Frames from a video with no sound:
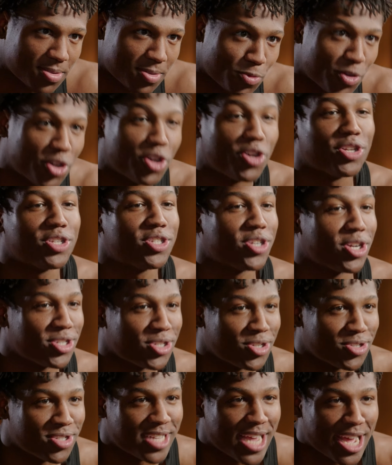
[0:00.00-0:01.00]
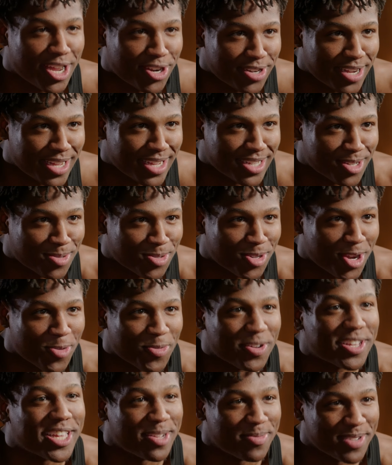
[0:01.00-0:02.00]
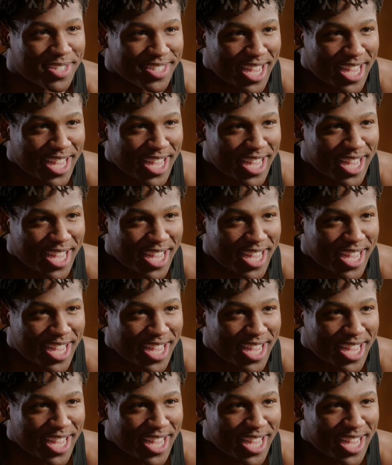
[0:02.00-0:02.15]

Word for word: We go to church on Saturdays. I'm sorry, we keep sorry.